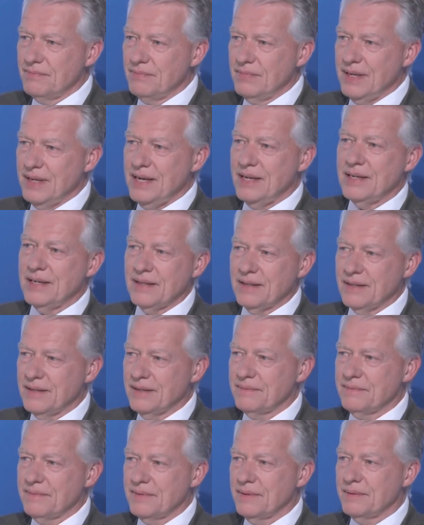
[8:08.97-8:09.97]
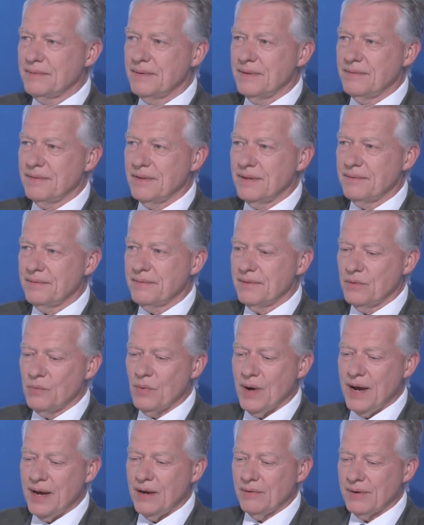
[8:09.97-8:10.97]
leading the the, the, the, the
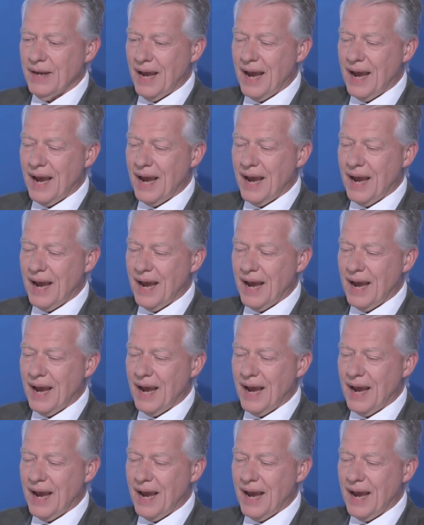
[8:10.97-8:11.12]
way on